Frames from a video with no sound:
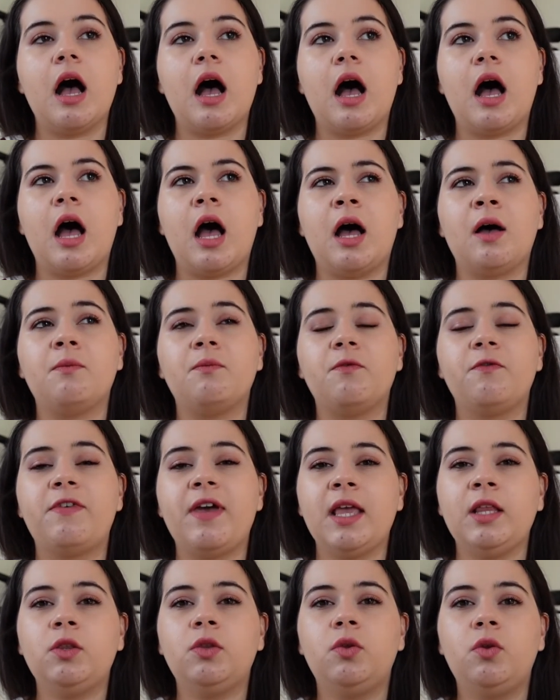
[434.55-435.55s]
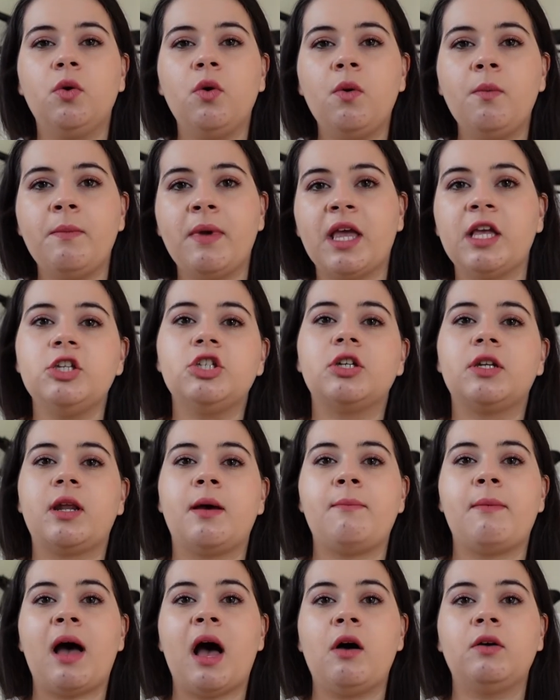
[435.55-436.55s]
Um, they do mention
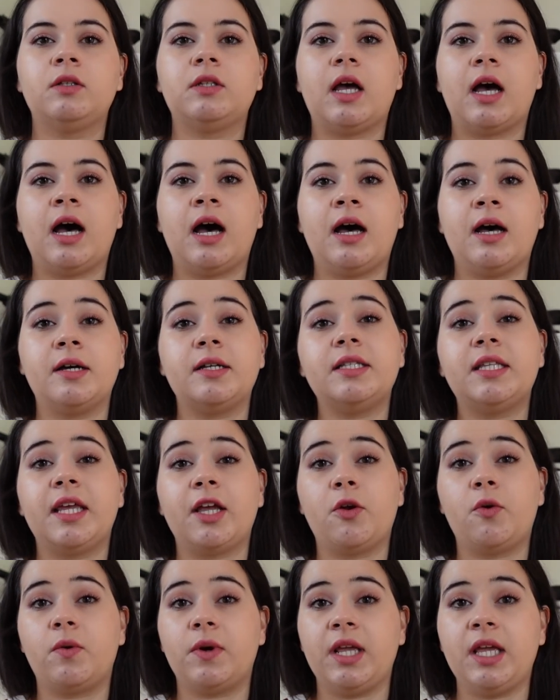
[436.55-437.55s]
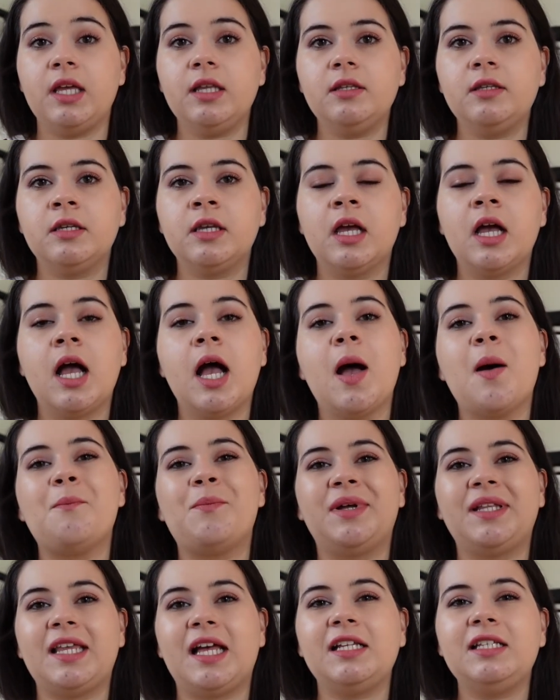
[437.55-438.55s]
about uh, the grid,
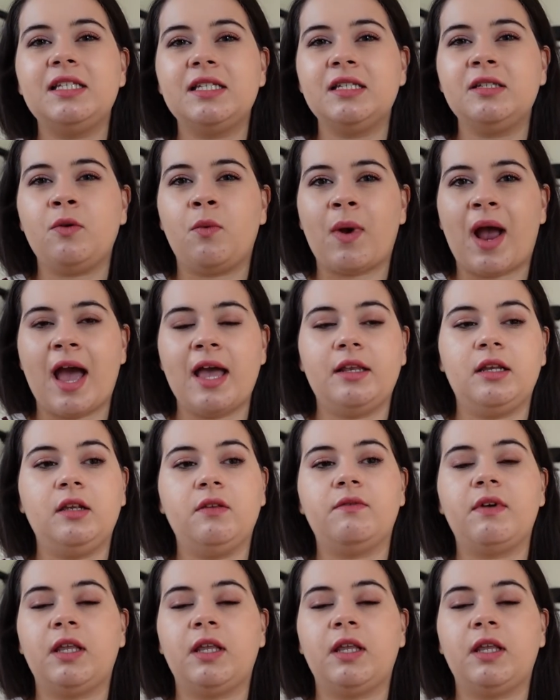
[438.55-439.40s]
but that's in writing.